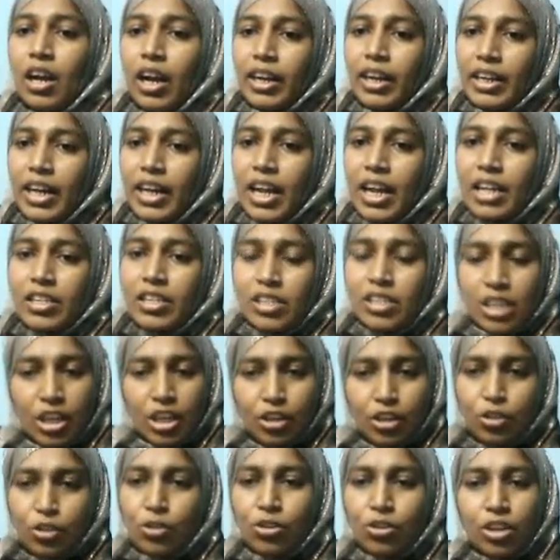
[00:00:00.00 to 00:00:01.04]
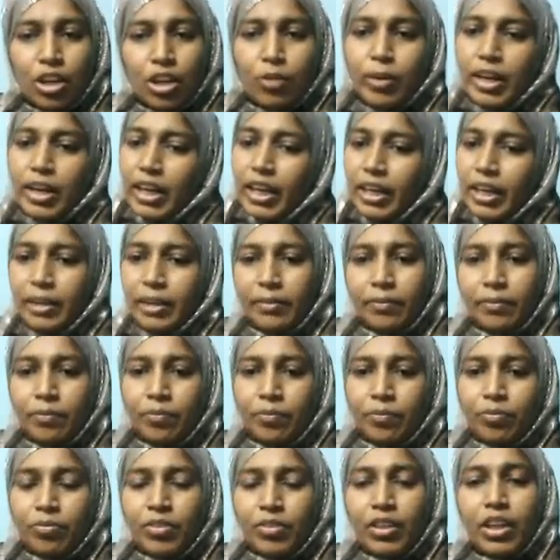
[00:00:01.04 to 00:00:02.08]
At last into 3 only.
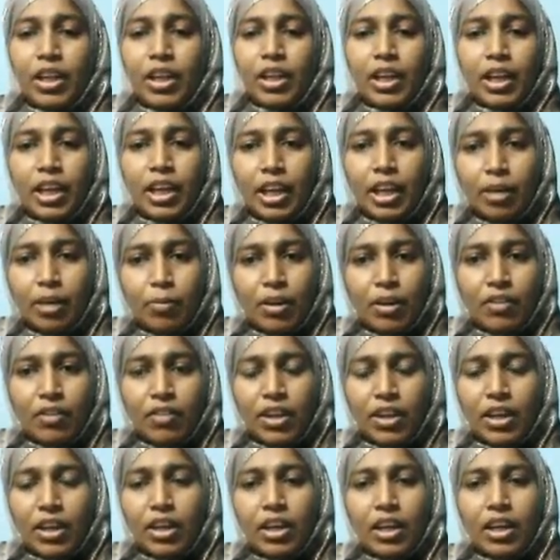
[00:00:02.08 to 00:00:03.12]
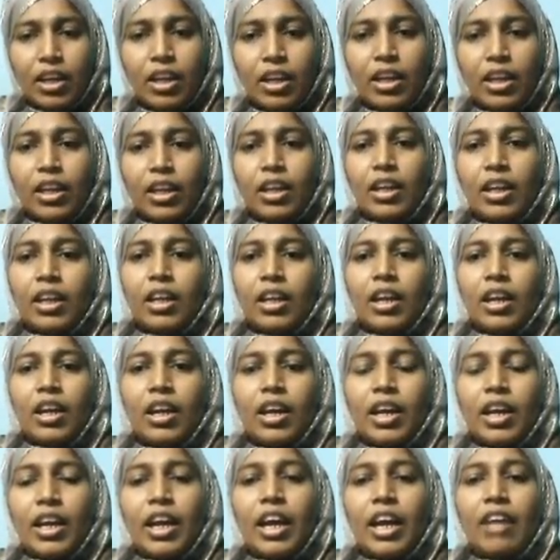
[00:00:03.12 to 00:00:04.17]
In between,
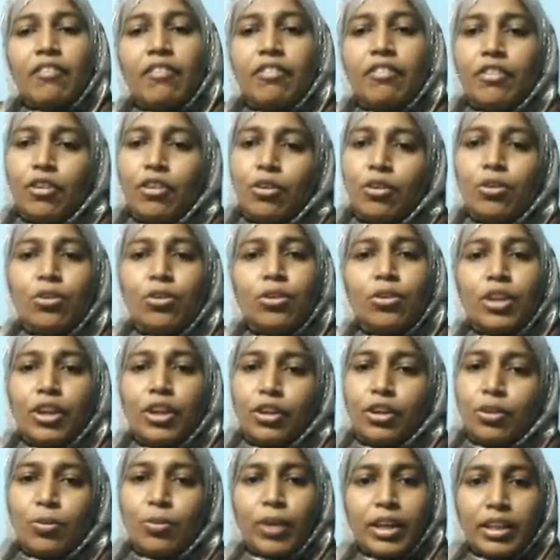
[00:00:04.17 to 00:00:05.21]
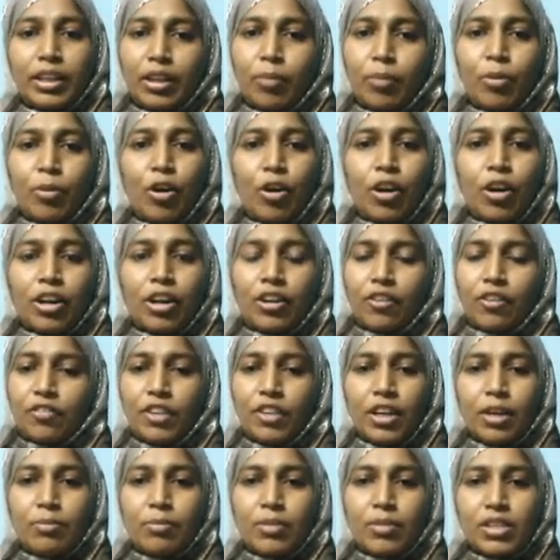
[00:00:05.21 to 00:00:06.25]
I have 2 into 1, the product of
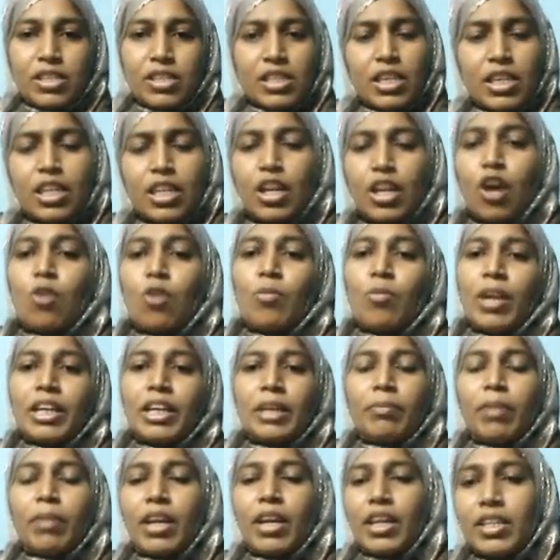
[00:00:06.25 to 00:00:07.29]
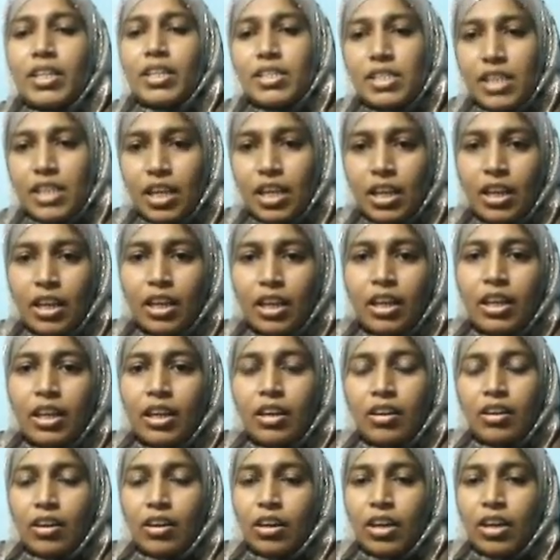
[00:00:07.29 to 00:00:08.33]
the numbers. See now, multiply and see.
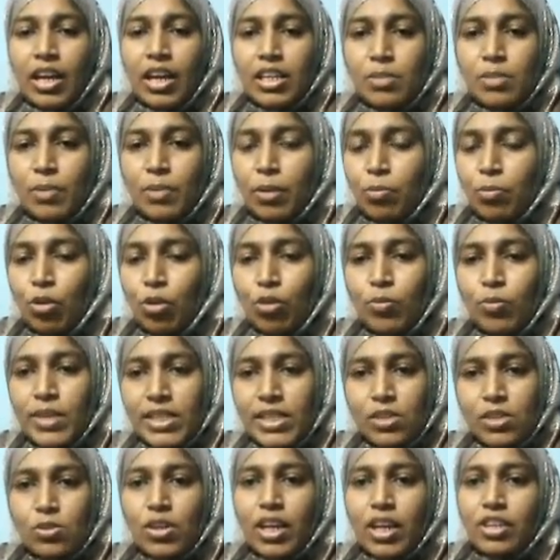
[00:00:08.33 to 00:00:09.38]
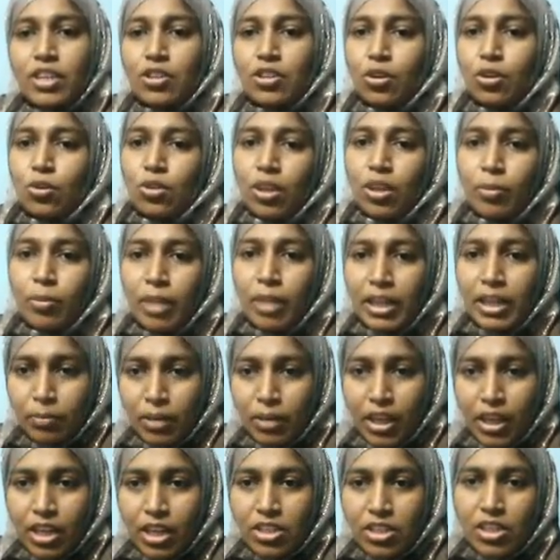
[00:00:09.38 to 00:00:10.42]
As per Bodmer's rule, I should do the
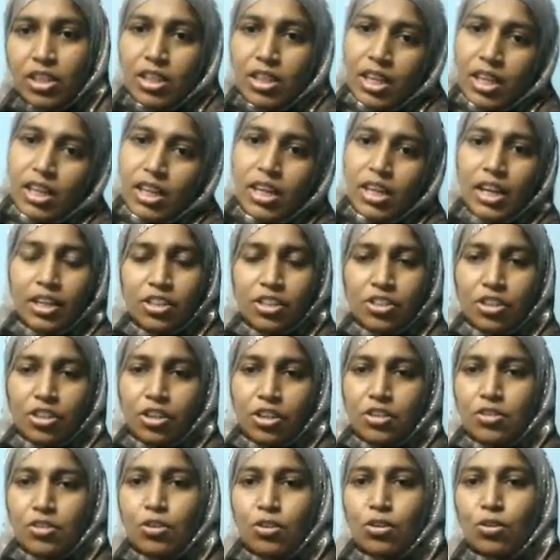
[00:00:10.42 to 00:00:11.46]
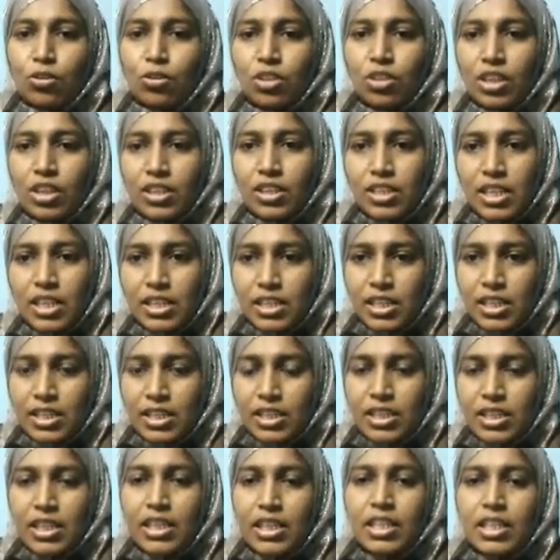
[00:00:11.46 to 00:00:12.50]
multiplication, then addition. So 2 3s are
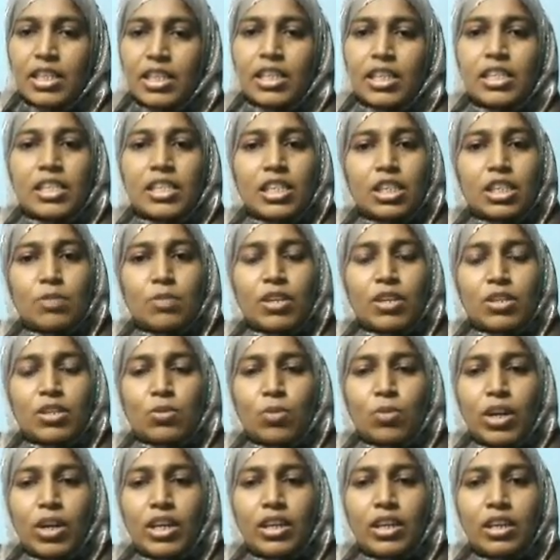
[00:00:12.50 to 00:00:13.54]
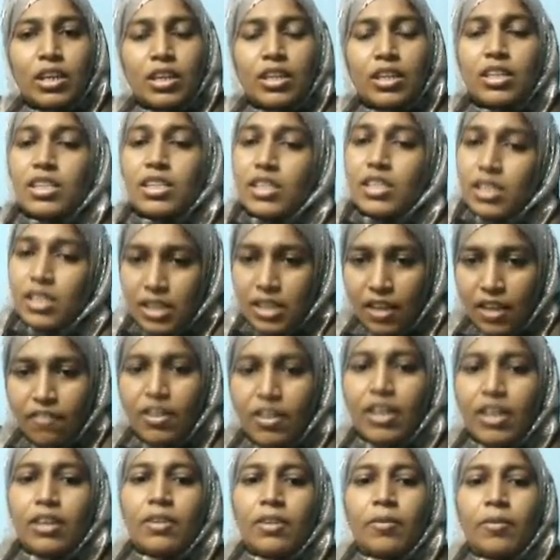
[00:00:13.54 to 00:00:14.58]
6. 6 plus 1,
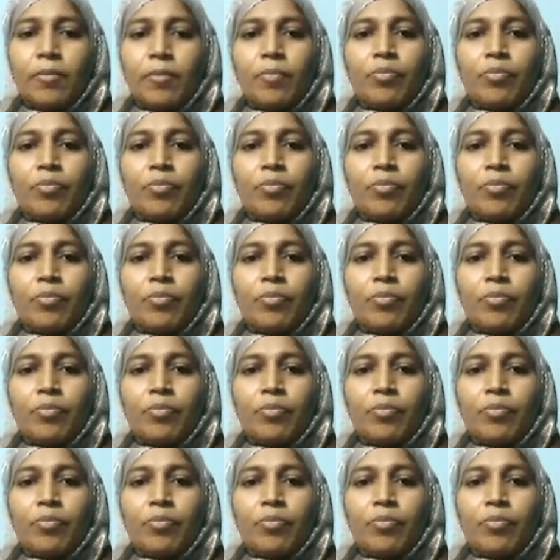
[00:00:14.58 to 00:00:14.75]
7.